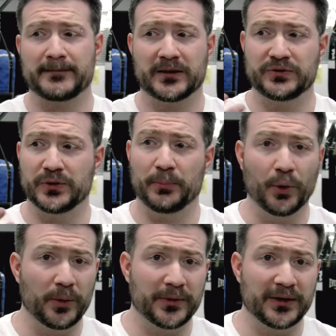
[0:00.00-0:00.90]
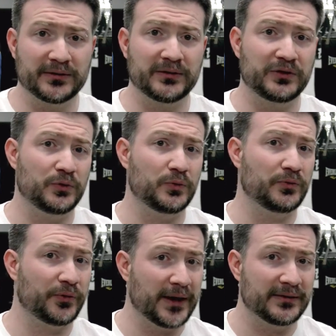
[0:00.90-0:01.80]
to an appointment, to
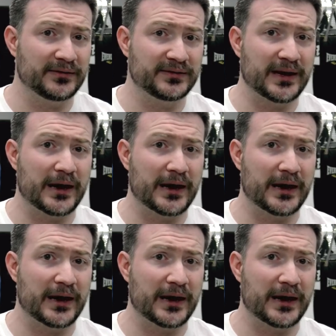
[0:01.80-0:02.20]
friend's